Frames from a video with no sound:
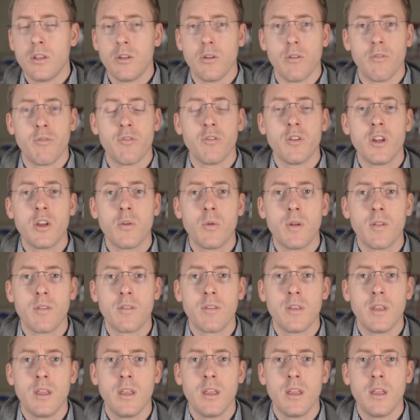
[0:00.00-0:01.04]
your
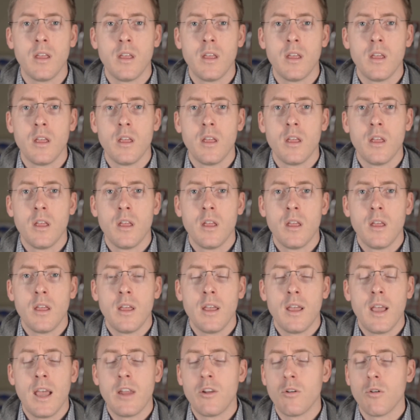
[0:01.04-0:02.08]
frequency,
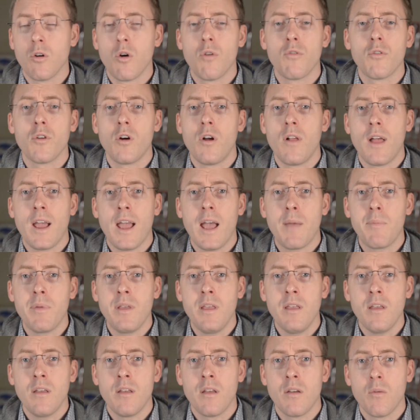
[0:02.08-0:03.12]
and you're overall
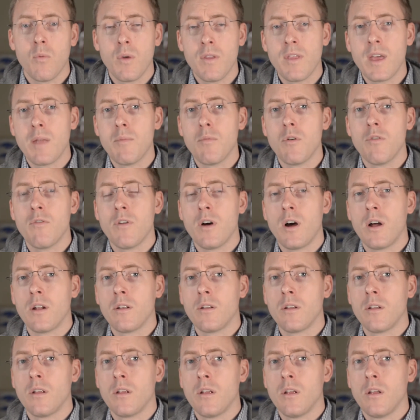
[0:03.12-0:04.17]
happy, we then move
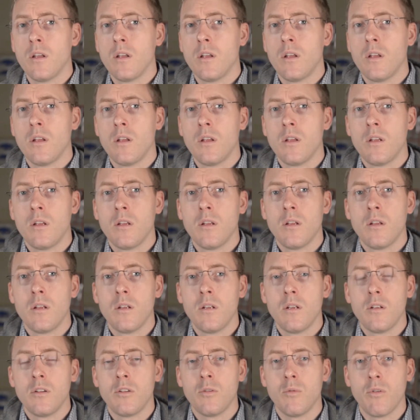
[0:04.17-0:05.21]
on
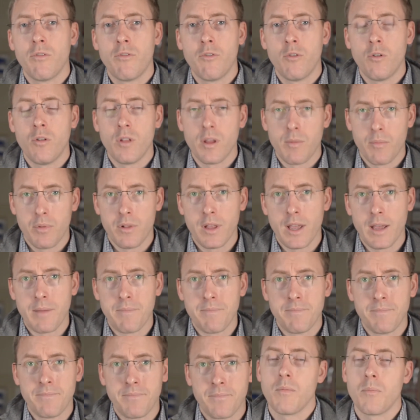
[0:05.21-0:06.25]
to a full implant.
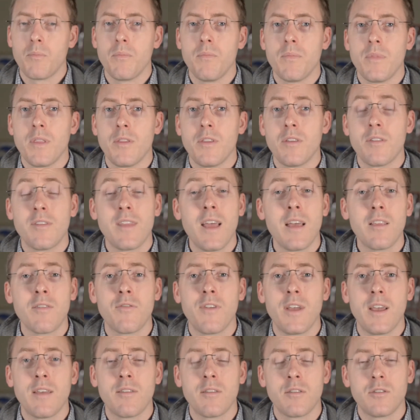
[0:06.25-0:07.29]
This test
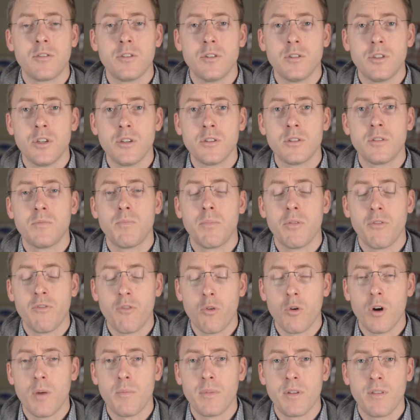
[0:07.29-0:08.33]
phase is just
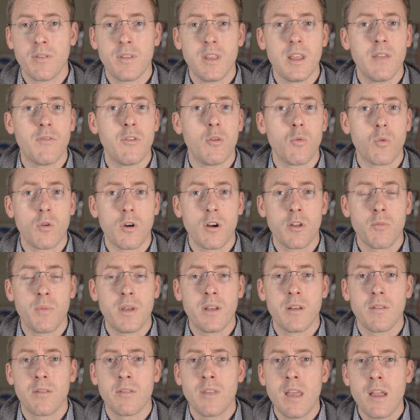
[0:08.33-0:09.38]
performed to see if it works
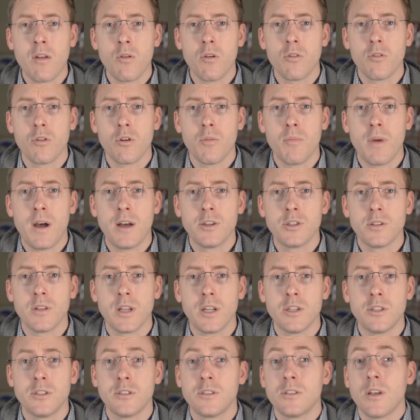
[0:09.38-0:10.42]
because sacral
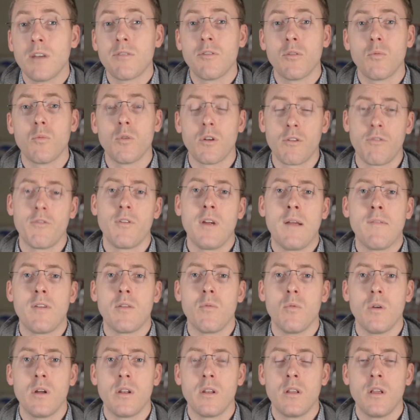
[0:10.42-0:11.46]
neuromodulation doesn't work for
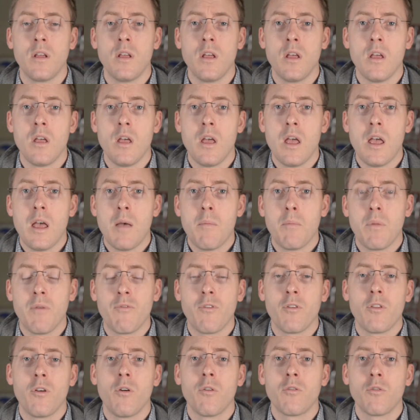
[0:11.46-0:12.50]
everyone. But for
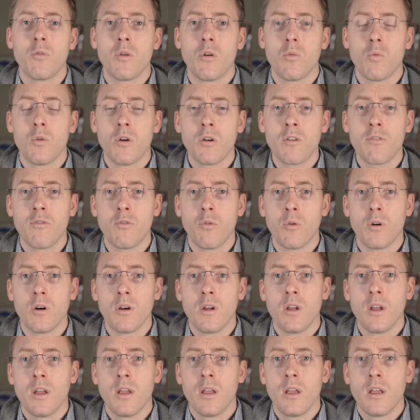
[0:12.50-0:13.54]
those who it works
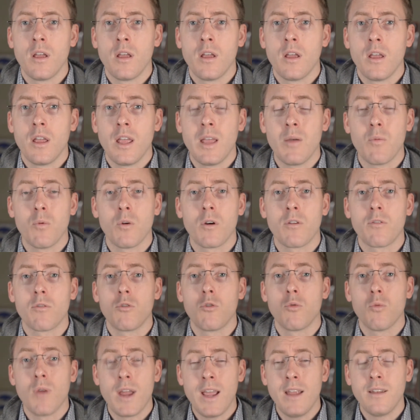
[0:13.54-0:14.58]
for, it works
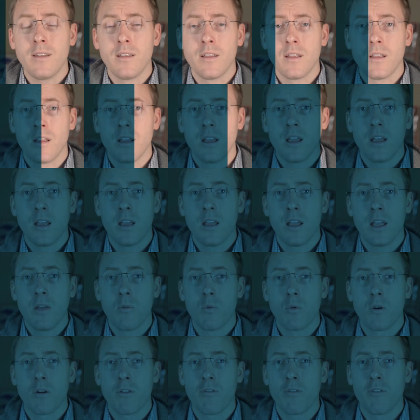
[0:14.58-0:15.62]
great. It
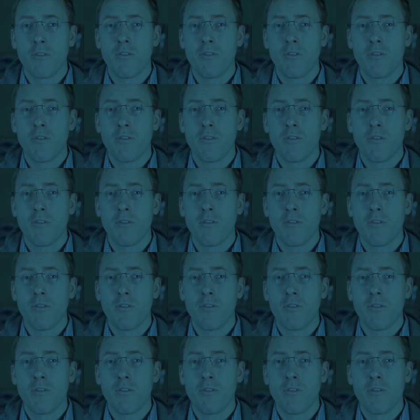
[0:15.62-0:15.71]
works for